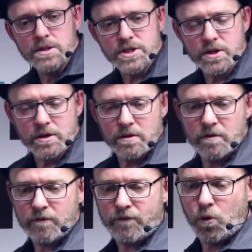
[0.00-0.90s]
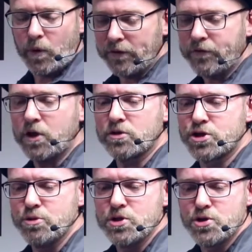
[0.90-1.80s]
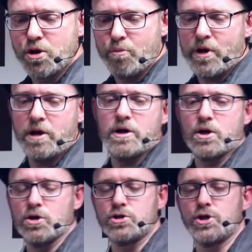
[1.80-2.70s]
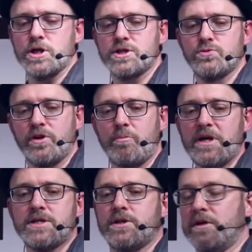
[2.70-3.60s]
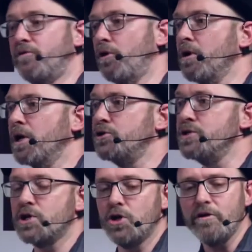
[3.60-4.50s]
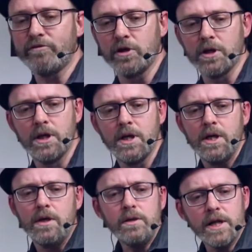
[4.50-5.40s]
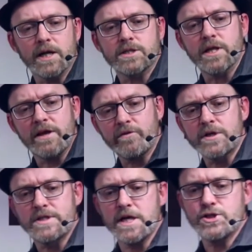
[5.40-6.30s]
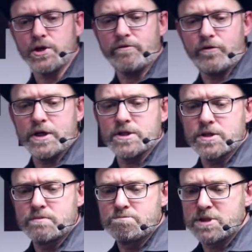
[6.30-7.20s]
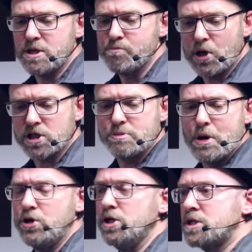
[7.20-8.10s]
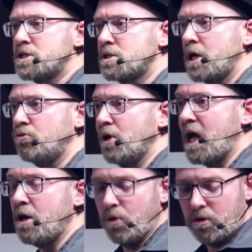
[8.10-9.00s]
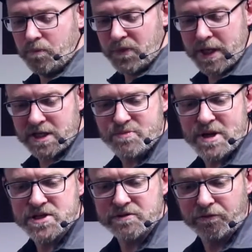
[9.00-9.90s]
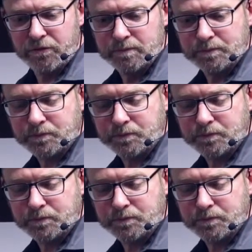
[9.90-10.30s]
So, for wealthy consumers who compare and contrast with the best that foreign countries can offer, yeah, South Africa's data offerings seem parsimonious, unreliable, and expensive.